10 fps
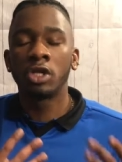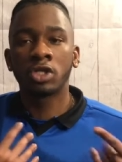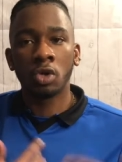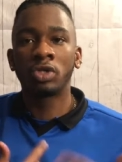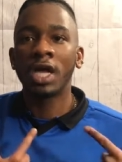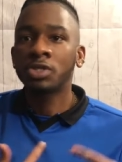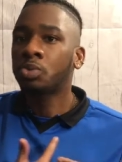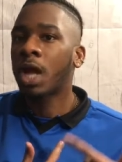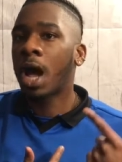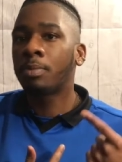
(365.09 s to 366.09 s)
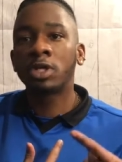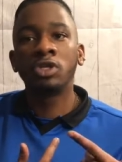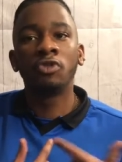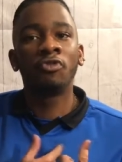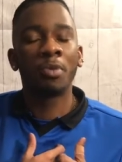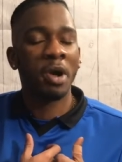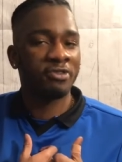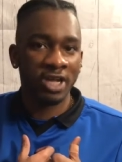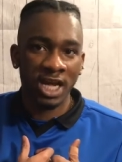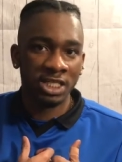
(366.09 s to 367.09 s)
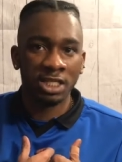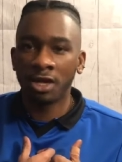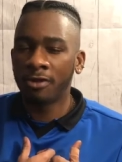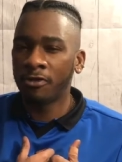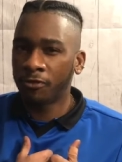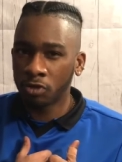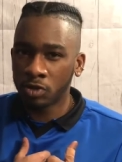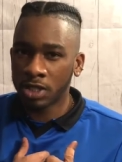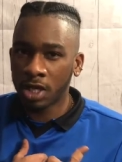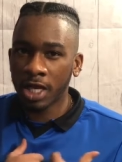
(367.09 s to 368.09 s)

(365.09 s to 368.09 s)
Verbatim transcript: So that's what I'm gonna do for my reaction and reviews now.